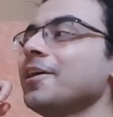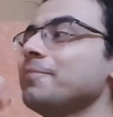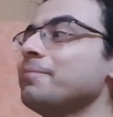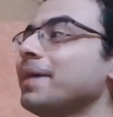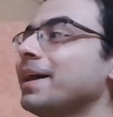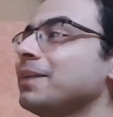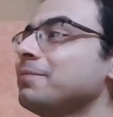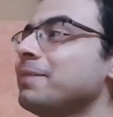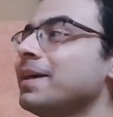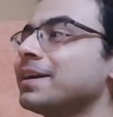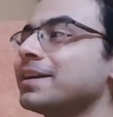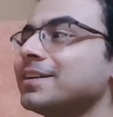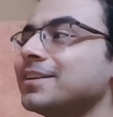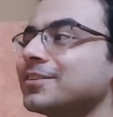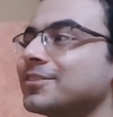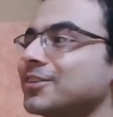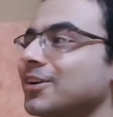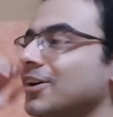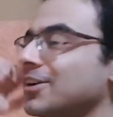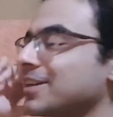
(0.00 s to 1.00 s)
Melmetal
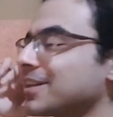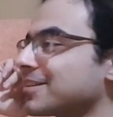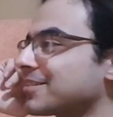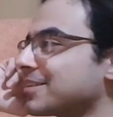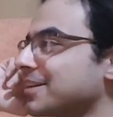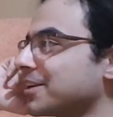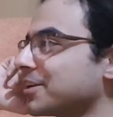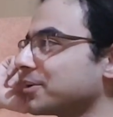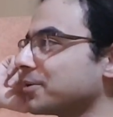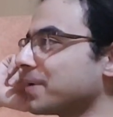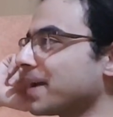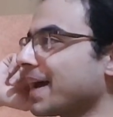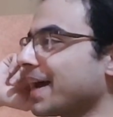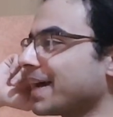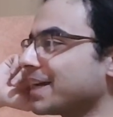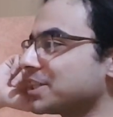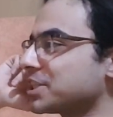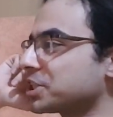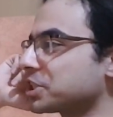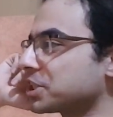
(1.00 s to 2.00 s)
is not listening to
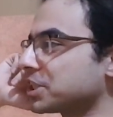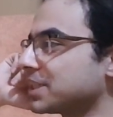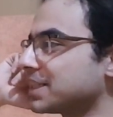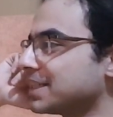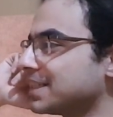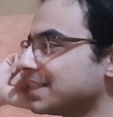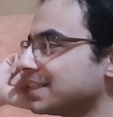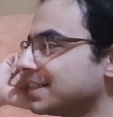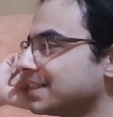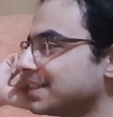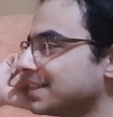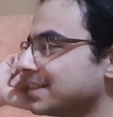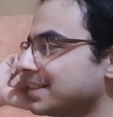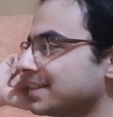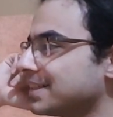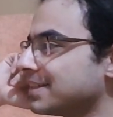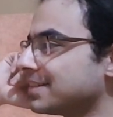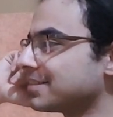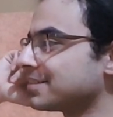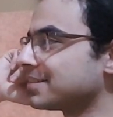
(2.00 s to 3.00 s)
Ash.
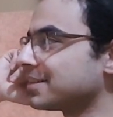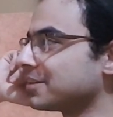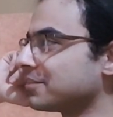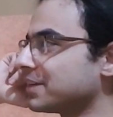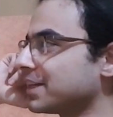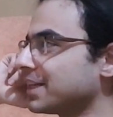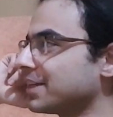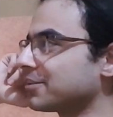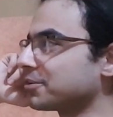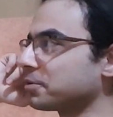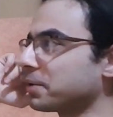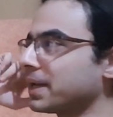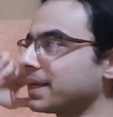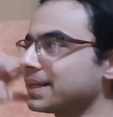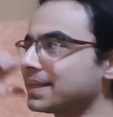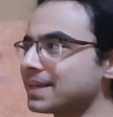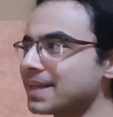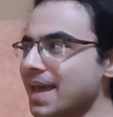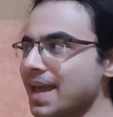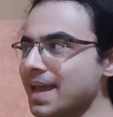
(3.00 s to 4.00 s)
Silvally. So
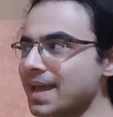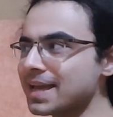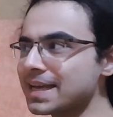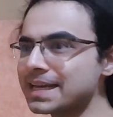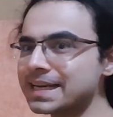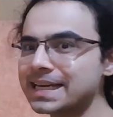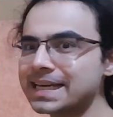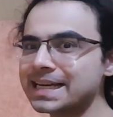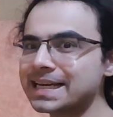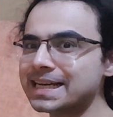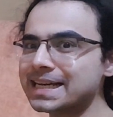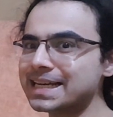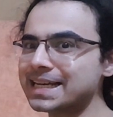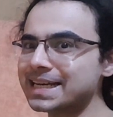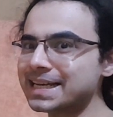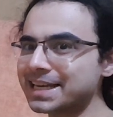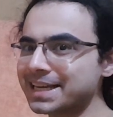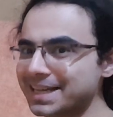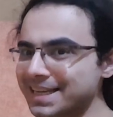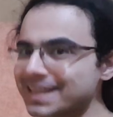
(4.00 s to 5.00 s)
I think
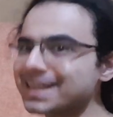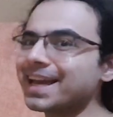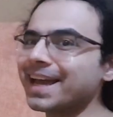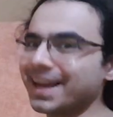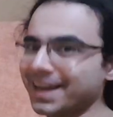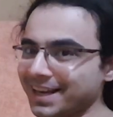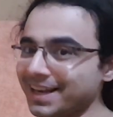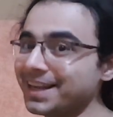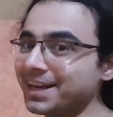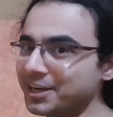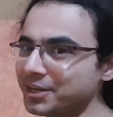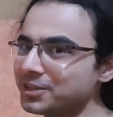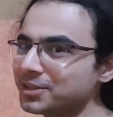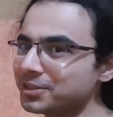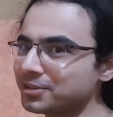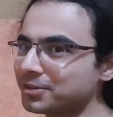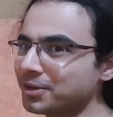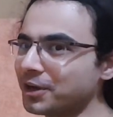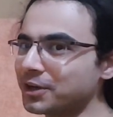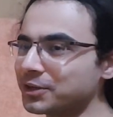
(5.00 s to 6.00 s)
Gladio
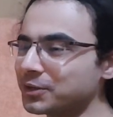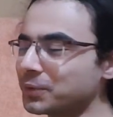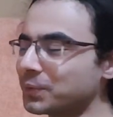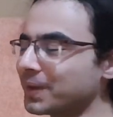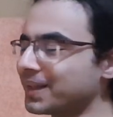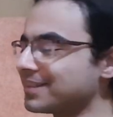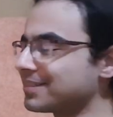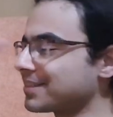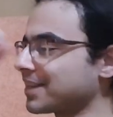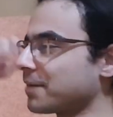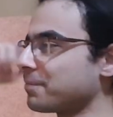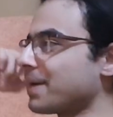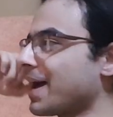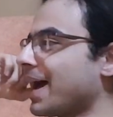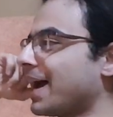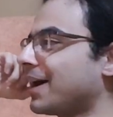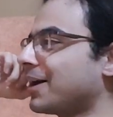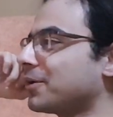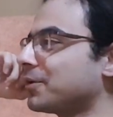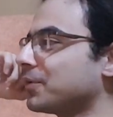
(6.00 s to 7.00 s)
is going to win
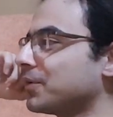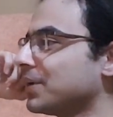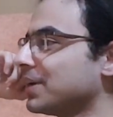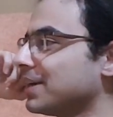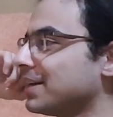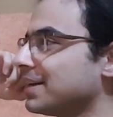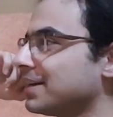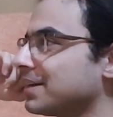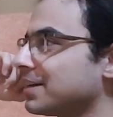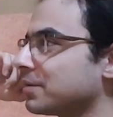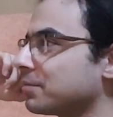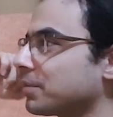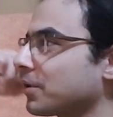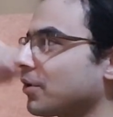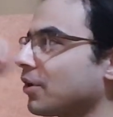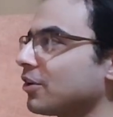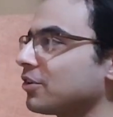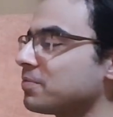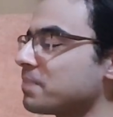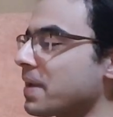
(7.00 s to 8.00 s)
somehow.
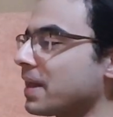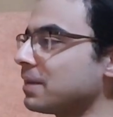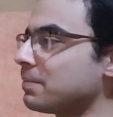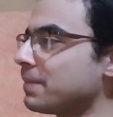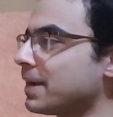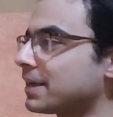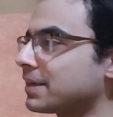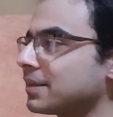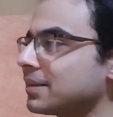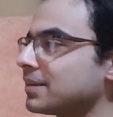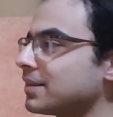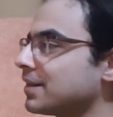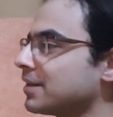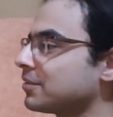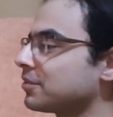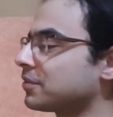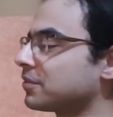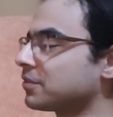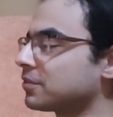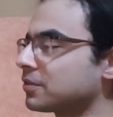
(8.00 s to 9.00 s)
Because Melmetal
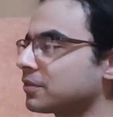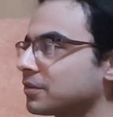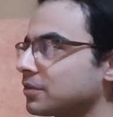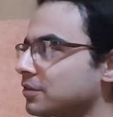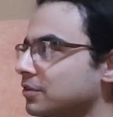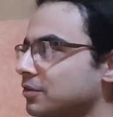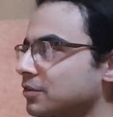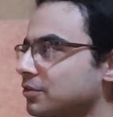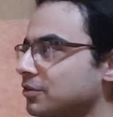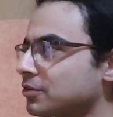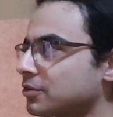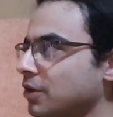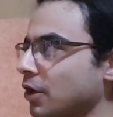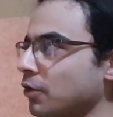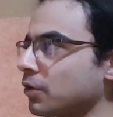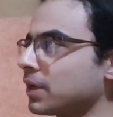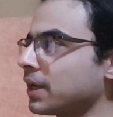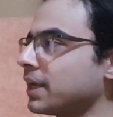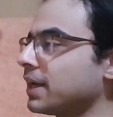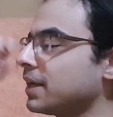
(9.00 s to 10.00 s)
is
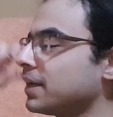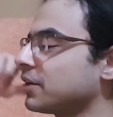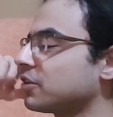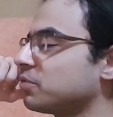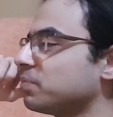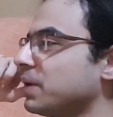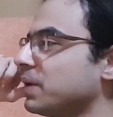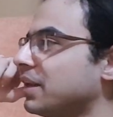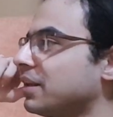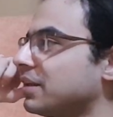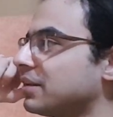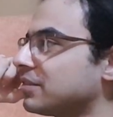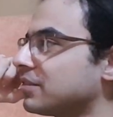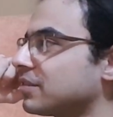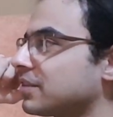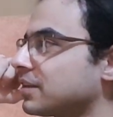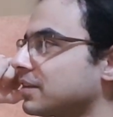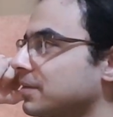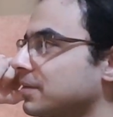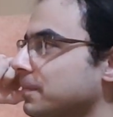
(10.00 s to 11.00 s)
totally
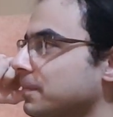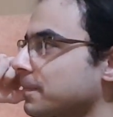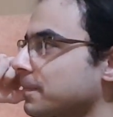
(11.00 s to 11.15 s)
inexperienced.